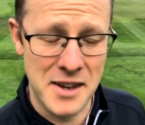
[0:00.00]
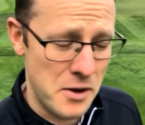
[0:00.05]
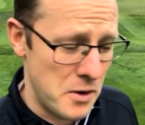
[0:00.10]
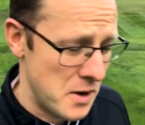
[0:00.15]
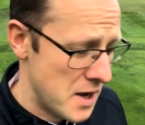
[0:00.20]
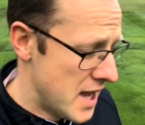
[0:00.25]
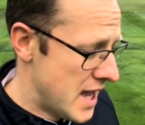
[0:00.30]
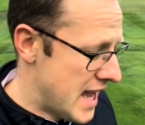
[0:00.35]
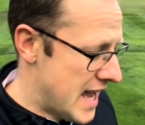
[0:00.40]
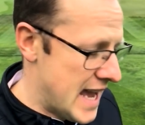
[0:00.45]
So
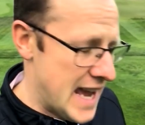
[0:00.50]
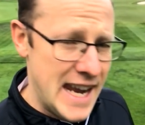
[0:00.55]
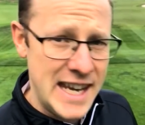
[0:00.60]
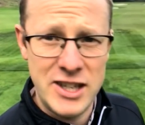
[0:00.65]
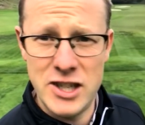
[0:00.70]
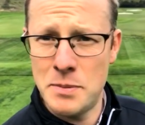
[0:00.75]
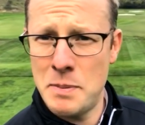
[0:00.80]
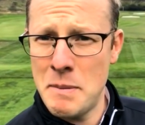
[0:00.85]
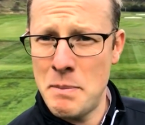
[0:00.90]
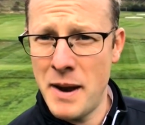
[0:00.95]

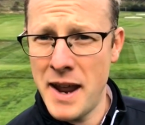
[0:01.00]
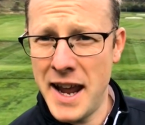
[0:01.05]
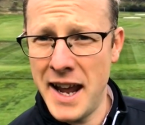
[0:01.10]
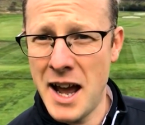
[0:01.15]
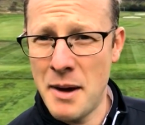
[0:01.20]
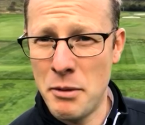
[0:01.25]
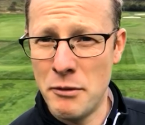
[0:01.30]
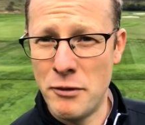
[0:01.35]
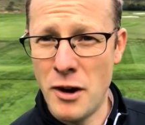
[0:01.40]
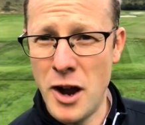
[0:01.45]
he's just been
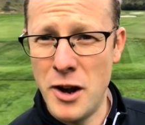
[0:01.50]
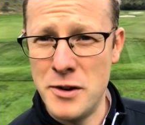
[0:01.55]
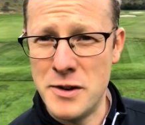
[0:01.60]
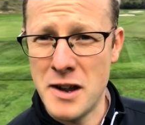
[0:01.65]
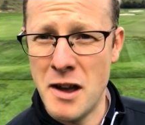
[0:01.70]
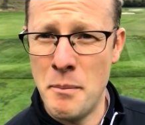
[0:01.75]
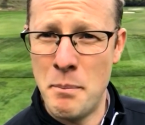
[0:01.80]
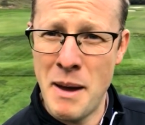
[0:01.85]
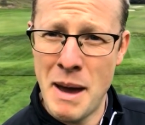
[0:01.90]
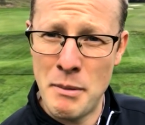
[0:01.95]
playing up the
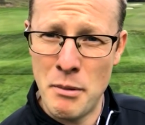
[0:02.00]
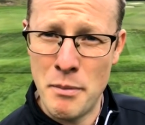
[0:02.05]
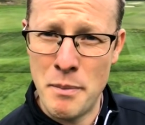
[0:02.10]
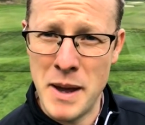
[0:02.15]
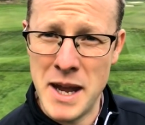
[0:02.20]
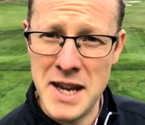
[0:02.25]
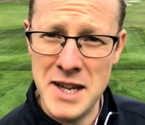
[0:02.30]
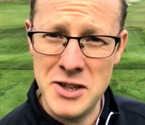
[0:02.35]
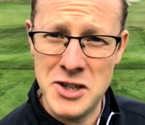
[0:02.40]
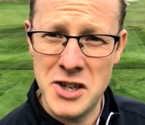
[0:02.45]
road at Pebble
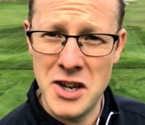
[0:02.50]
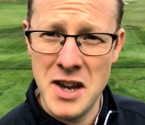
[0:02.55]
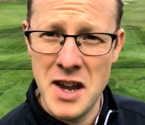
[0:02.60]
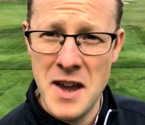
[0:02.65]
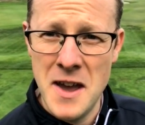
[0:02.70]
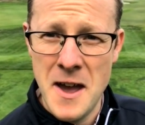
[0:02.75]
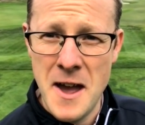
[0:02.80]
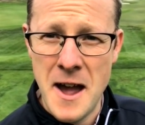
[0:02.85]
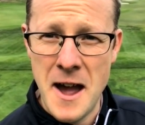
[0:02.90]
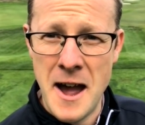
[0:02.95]
Beach
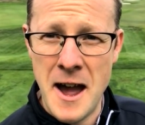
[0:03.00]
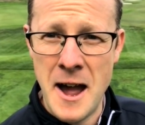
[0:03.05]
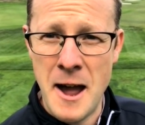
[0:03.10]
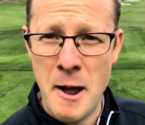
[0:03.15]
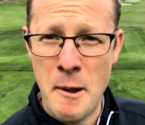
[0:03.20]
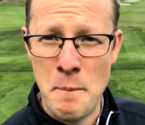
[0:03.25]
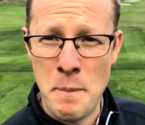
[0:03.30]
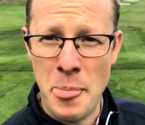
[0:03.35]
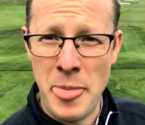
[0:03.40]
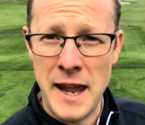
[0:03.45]

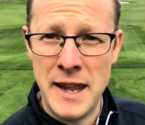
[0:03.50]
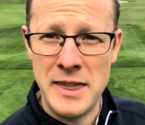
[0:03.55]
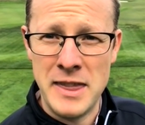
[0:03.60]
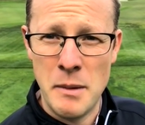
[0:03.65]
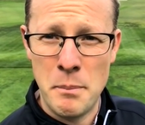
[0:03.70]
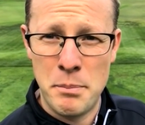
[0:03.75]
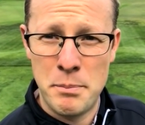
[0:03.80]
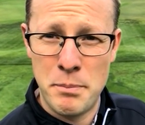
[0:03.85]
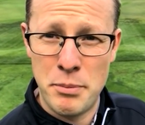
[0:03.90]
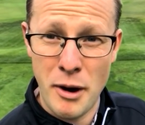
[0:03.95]
um,
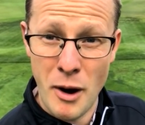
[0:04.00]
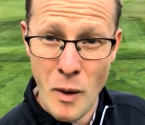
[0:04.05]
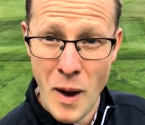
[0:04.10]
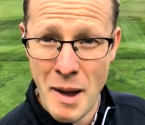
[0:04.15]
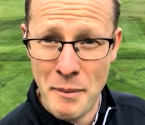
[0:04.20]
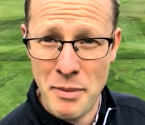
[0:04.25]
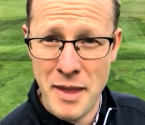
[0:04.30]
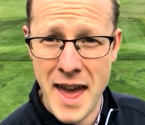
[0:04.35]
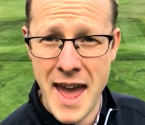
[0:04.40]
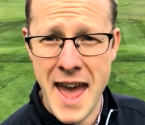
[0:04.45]
in the
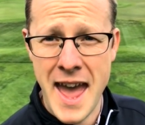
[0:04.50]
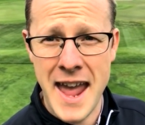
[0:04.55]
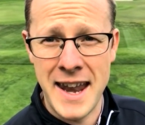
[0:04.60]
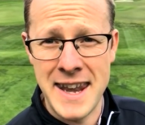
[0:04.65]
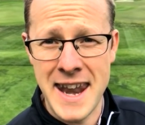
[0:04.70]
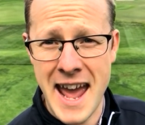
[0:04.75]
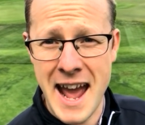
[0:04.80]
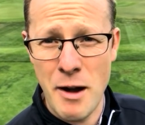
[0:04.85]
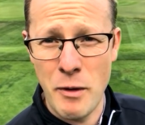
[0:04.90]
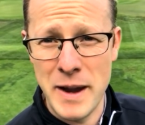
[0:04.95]
pro-am there
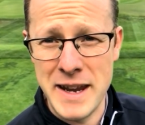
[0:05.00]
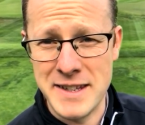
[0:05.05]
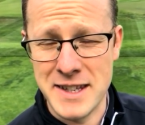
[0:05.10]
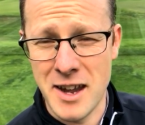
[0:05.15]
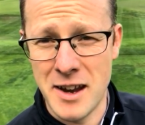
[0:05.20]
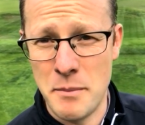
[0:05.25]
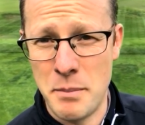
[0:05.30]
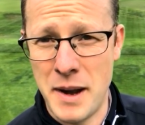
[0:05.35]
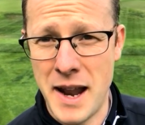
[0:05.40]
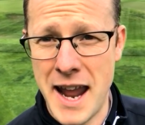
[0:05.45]
and now he's
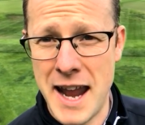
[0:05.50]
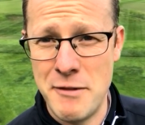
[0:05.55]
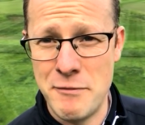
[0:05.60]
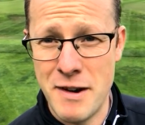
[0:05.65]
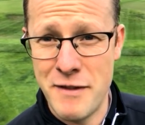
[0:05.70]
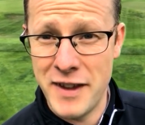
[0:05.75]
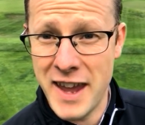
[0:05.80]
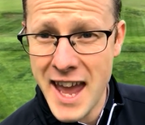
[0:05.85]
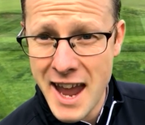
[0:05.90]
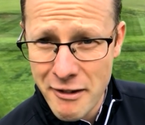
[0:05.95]
going to play
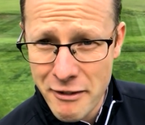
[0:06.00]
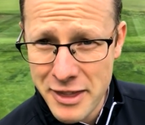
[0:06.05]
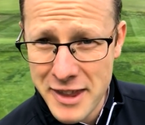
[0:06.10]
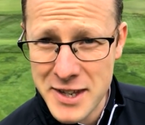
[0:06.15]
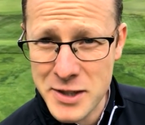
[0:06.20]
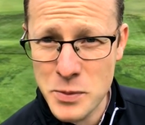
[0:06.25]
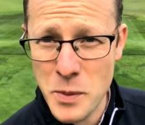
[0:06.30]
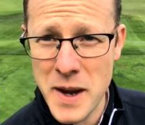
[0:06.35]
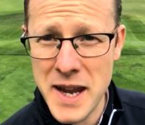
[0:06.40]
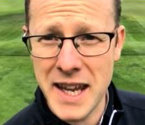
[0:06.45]
Riviera
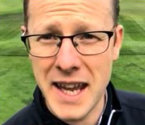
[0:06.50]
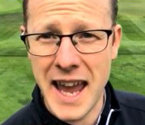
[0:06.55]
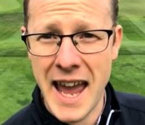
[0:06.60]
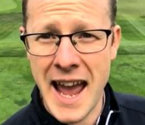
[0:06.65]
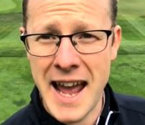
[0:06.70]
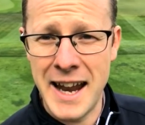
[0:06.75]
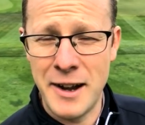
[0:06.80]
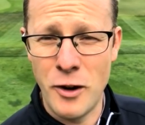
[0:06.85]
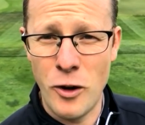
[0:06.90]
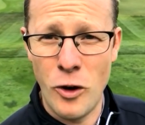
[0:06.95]
this week
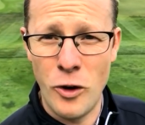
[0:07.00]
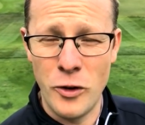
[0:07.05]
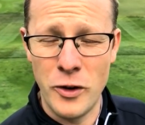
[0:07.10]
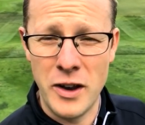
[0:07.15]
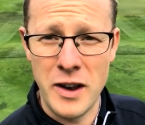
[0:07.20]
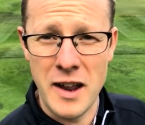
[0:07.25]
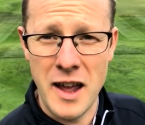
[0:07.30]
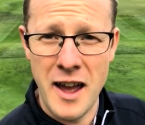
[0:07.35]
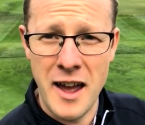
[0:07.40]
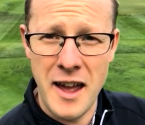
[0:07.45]
and
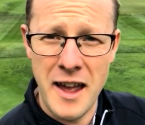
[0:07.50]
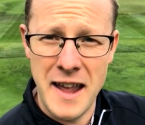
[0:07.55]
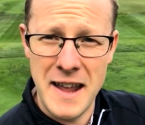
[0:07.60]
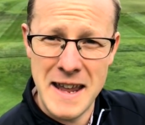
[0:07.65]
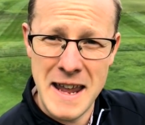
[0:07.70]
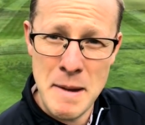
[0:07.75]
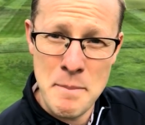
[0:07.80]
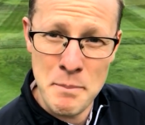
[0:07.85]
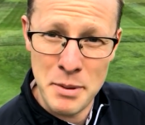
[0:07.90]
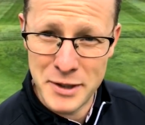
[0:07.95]
on uh,
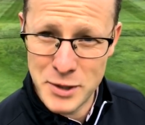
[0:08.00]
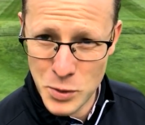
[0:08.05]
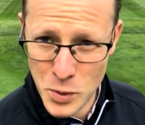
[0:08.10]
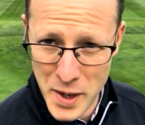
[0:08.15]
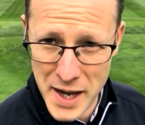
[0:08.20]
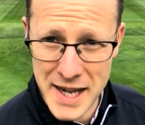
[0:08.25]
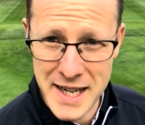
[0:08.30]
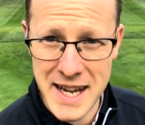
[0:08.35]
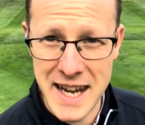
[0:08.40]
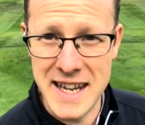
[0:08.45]
in
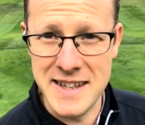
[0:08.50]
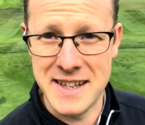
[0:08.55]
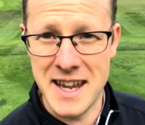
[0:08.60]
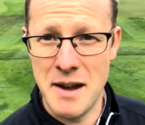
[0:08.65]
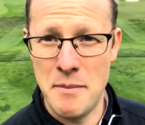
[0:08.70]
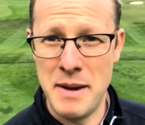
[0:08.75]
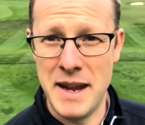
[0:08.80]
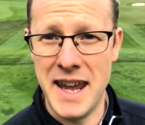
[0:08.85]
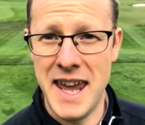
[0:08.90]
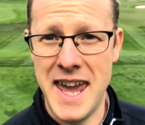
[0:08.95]
between he's
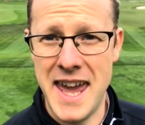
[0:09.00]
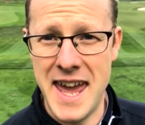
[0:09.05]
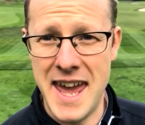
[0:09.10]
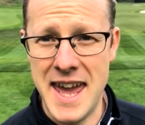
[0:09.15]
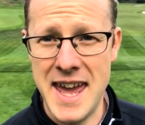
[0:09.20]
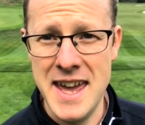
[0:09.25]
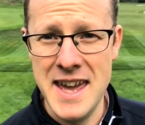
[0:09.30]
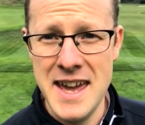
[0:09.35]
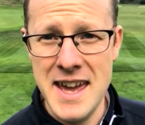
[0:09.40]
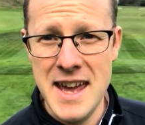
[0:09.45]
coming
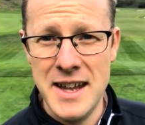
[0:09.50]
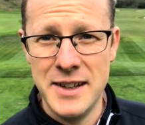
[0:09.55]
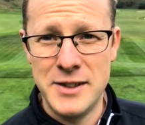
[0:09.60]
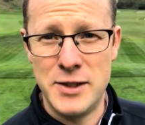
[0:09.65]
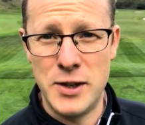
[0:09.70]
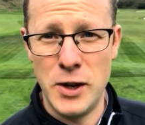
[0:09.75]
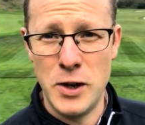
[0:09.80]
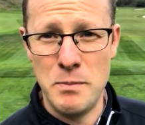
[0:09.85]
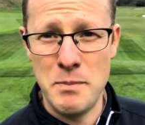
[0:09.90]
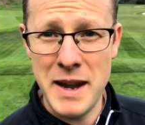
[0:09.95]
here
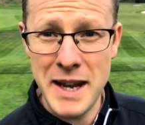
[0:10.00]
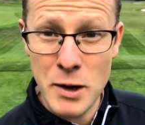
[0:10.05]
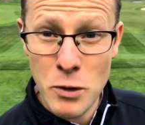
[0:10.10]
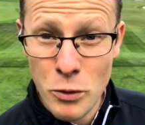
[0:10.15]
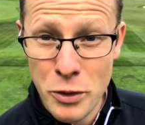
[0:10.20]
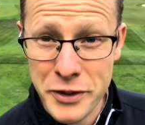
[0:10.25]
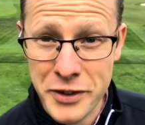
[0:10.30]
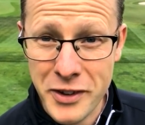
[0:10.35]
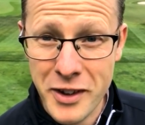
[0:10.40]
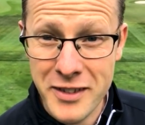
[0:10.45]
to meet
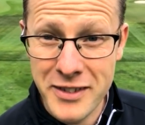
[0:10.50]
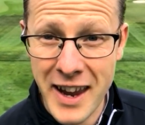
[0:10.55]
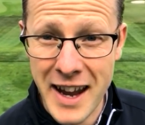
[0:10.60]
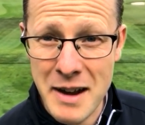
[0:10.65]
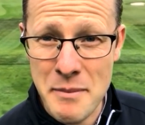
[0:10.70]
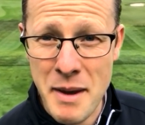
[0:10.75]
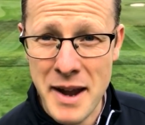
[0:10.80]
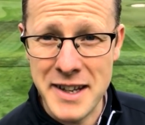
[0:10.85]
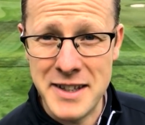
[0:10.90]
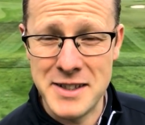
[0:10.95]
all the
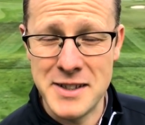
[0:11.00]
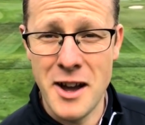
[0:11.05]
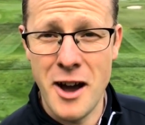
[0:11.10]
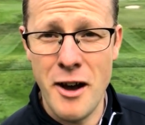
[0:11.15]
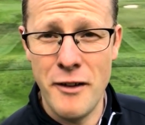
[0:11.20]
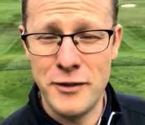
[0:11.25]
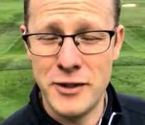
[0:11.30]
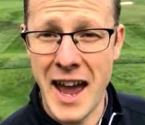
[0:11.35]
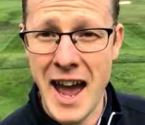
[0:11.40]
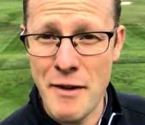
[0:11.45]
TaylorMade
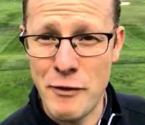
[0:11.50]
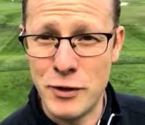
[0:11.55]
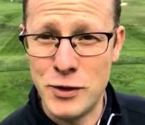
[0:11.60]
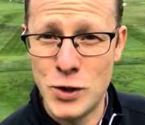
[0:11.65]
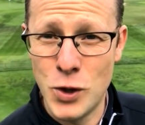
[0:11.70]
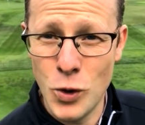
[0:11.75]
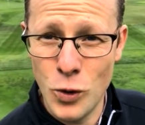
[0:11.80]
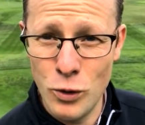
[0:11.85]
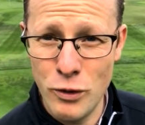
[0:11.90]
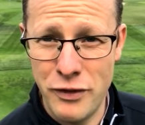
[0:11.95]
staff to have a
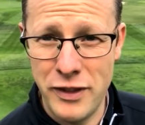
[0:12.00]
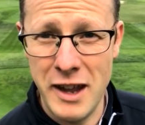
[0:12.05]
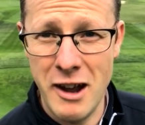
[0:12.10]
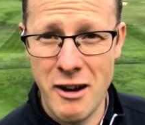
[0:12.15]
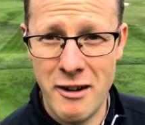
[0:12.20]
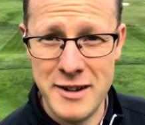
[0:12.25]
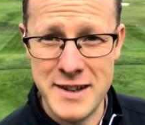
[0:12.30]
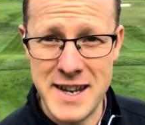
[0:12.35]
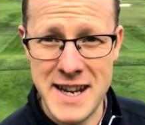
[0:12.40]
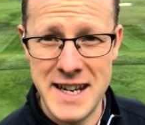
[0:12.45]
tour of the
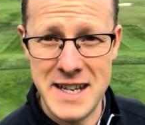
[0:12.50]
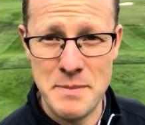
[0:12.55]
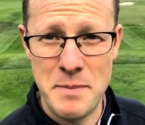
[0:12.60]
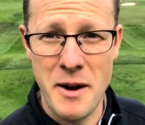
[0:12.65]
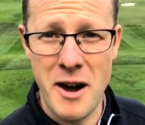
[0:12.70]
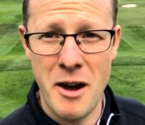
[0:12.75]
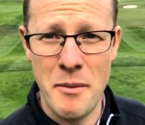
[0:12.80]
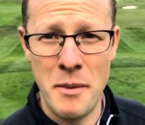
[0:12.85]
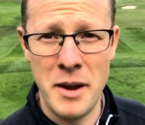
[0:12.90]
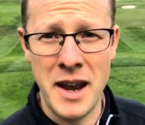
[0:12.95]
R&D
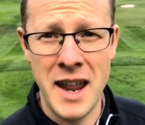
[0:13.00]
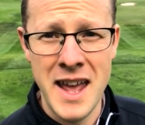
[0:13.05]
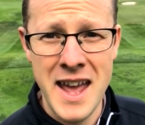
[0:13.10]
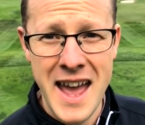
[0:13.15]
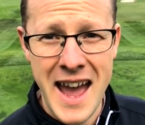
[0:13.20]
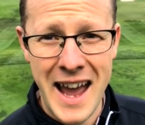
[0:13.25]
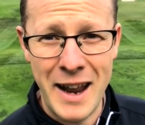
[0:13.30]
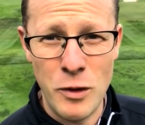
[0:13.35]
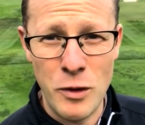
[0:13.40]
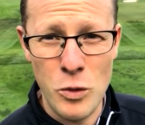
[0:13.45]
department
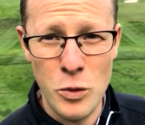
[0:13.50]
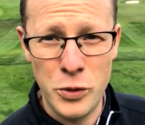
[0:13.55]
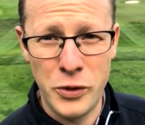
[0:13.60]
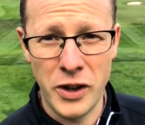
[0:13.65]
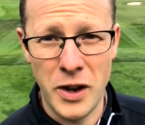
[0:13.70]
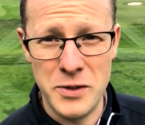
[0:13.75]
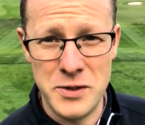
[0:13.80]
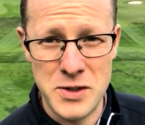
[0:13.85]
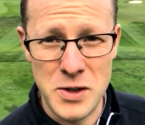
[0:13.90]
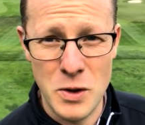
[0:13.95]
and
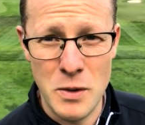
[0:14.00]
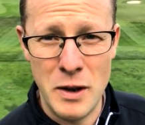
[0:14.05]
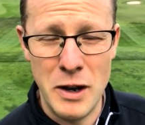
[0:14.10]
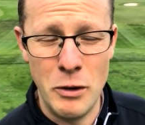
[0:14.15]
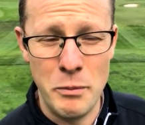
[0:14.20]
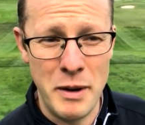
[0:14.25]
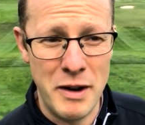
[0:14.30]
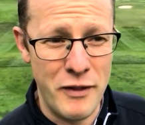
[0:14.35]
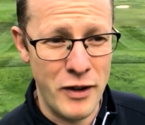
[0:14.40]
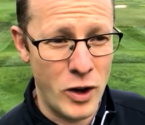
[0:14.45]
also to do a
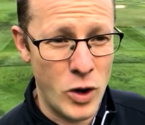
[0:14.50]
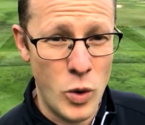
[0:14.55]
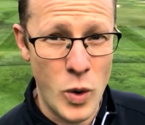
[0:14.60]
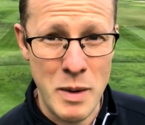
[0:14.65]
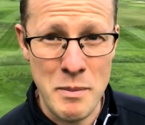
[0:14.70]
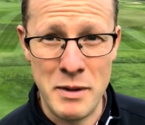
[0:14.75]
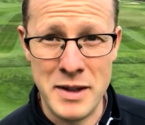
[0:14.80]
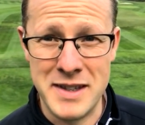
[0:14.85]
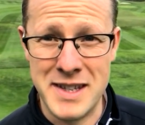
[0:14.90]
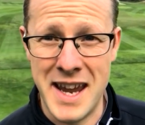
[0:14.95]
little bit of
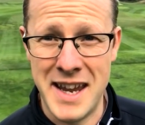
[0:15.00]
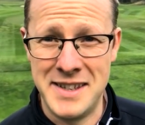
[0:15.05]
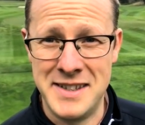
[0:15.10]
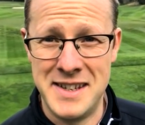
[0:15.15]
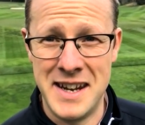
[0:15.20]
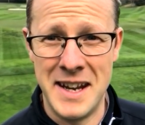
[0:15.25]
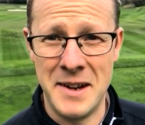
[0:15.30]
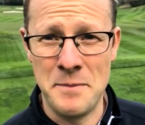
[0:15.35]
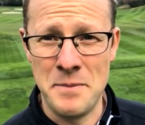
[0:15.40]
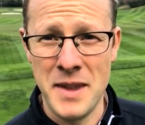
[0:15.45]
equipment
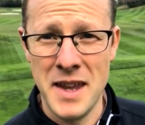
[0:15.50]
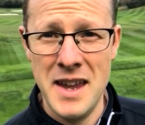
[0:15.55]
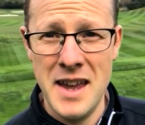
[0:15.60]
testing.